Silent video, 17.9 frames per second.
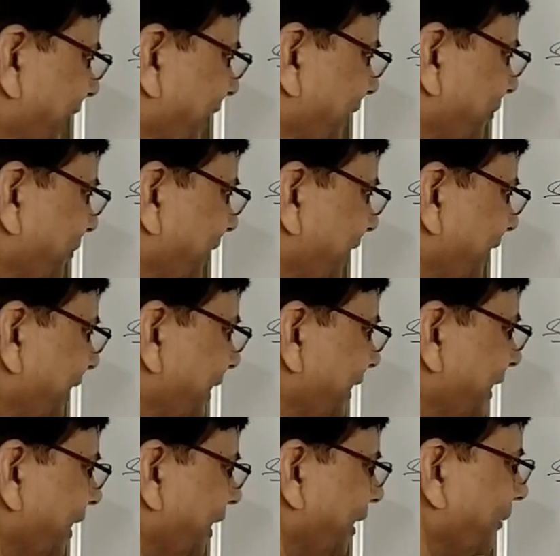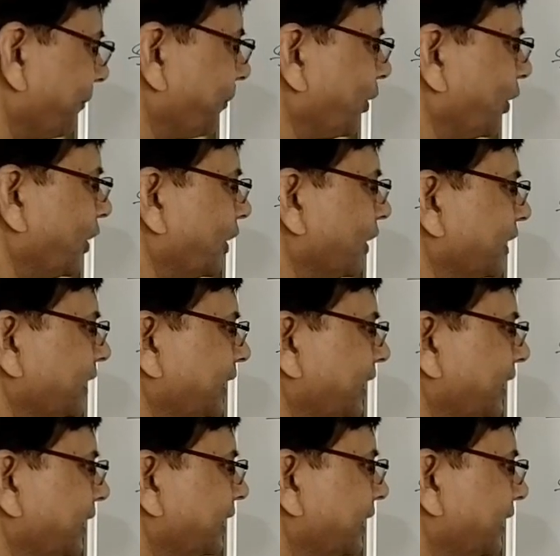AB upon
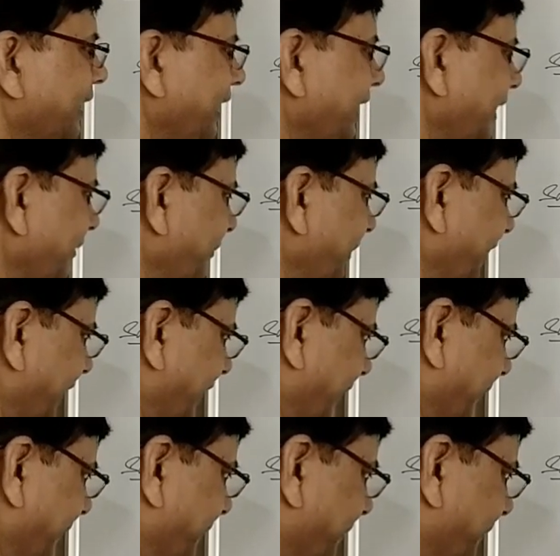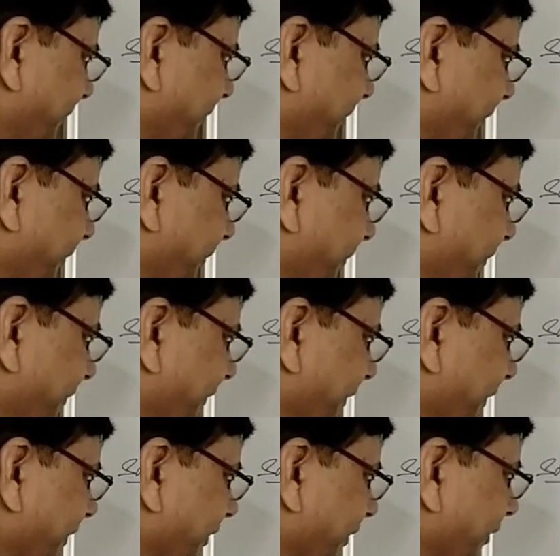DB,
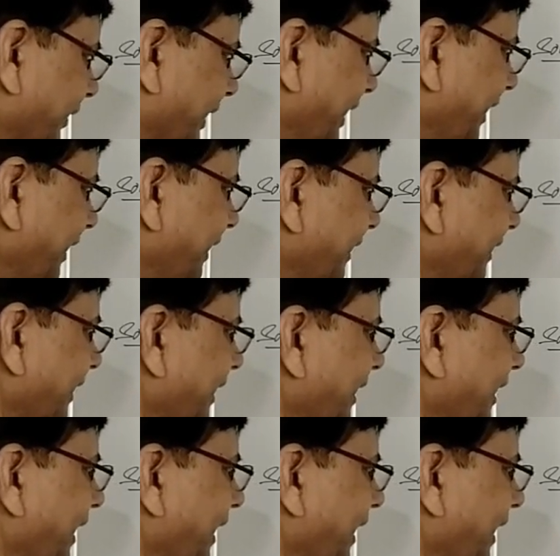right?